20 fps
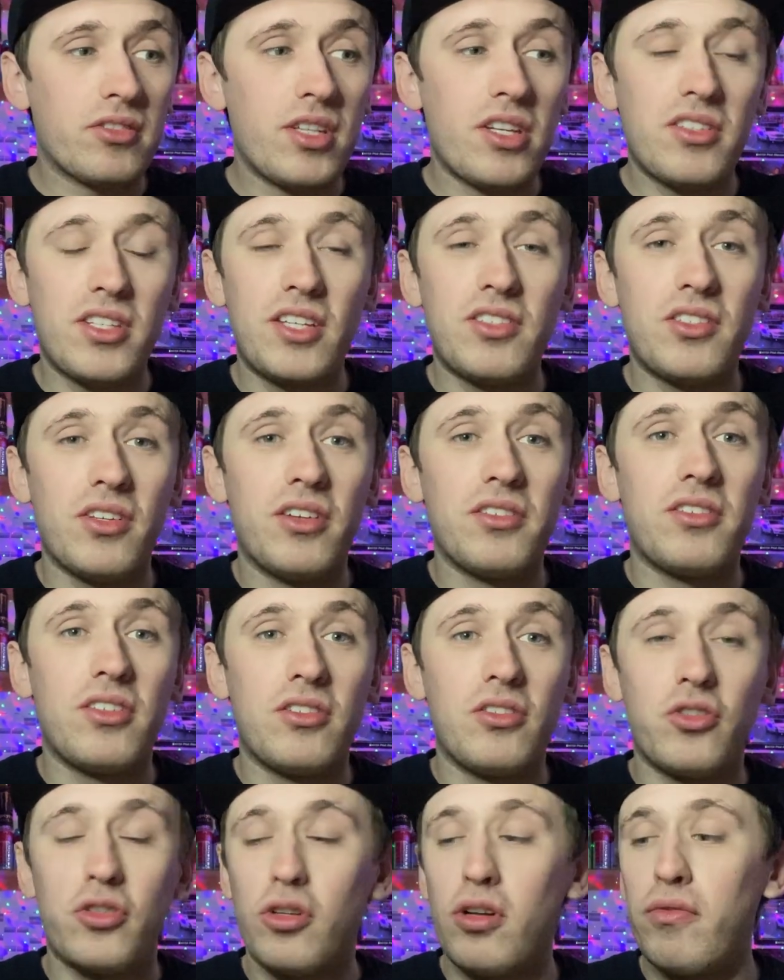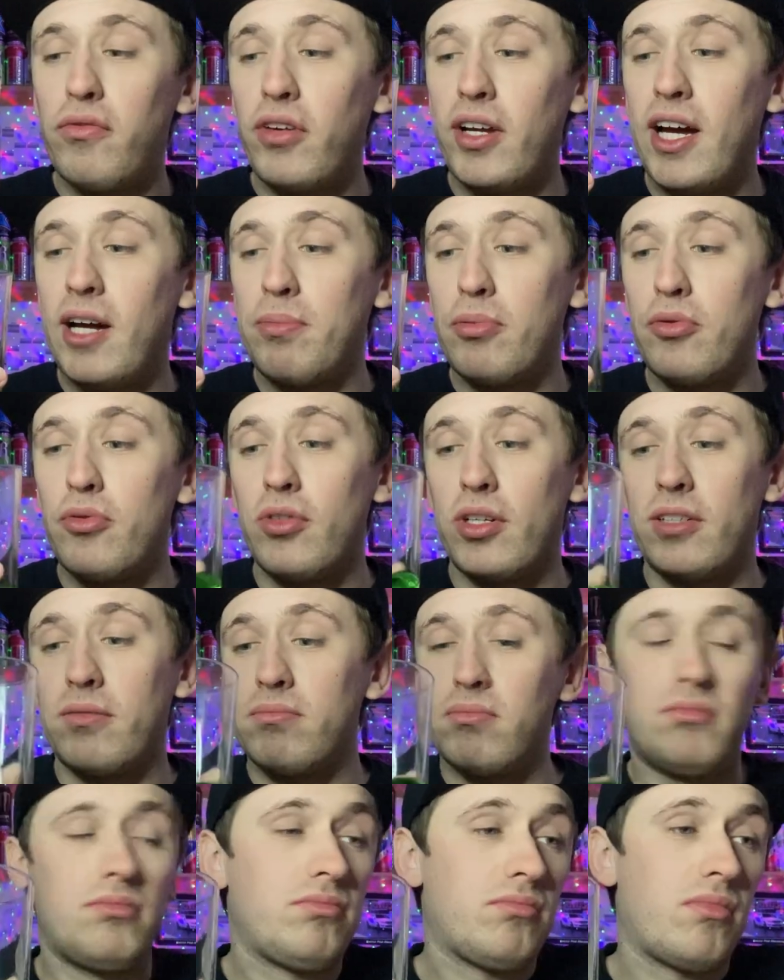Does taste nice as a sugar-free apple drink.
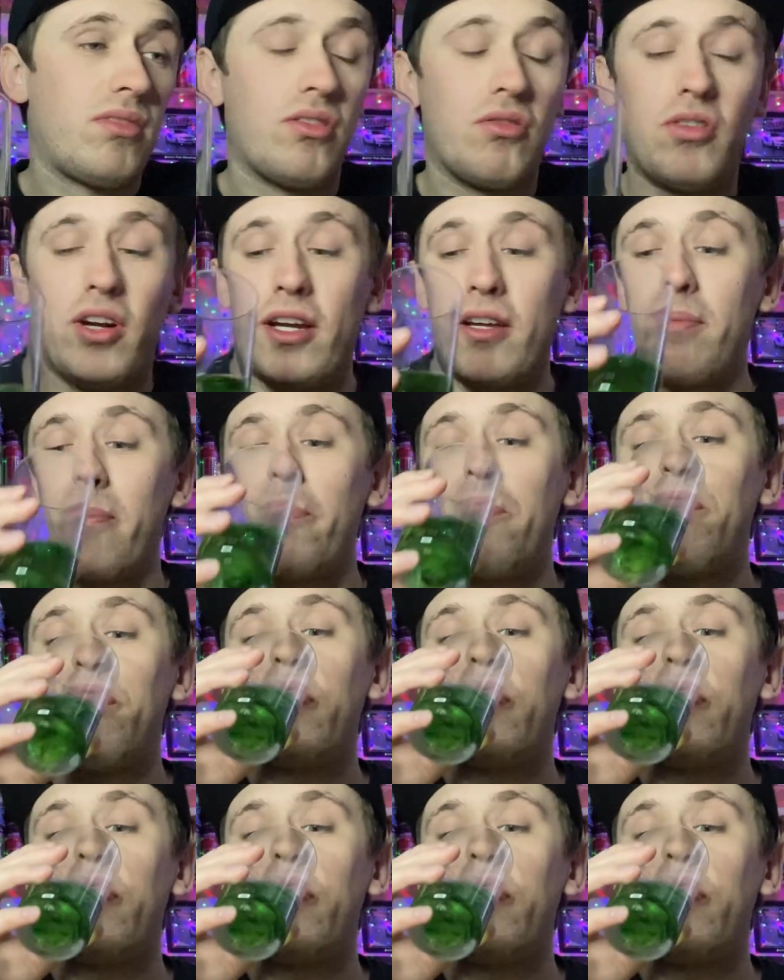Great.